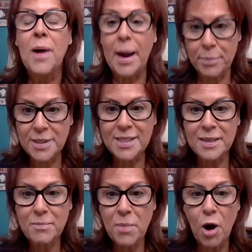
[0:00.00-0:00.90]
I put
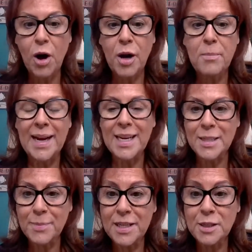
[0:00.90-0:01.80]
some on my
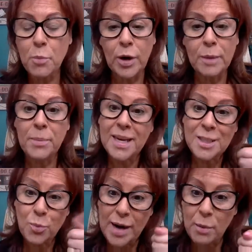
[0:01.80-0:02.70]
husband this morning
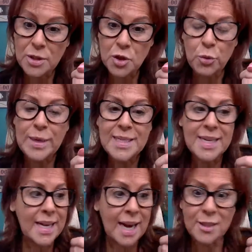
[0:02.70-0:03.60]
because when I was
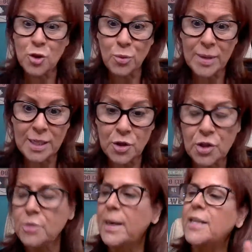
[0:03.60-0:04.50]
squeezing it, I squeezed
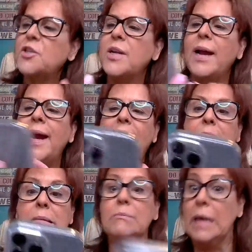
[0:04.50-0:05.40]
too much and I
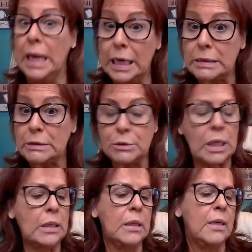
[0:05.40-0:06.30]
had
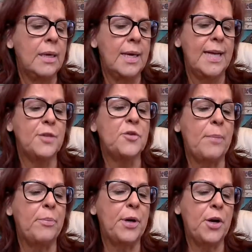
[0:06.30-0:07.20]
extra. And so I
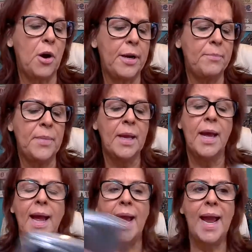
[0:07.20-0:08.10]
put it on him.
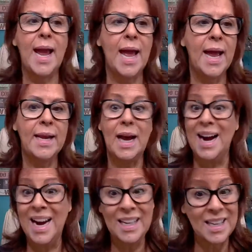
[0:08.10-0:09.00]
And
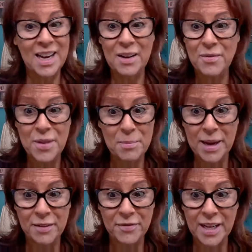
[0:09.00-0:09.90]
I love the
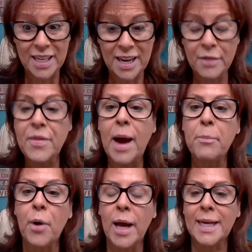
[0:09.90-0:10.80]
benefit of
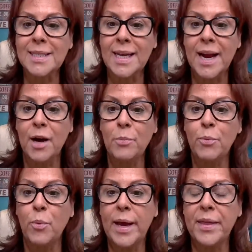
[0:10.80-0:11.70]
that product to help
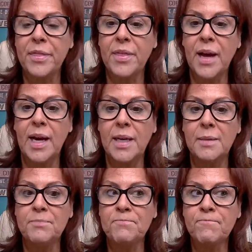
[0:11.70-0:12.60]
with
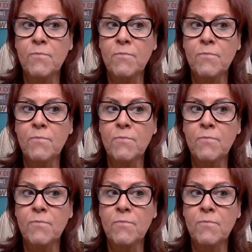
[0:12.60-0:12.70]
um,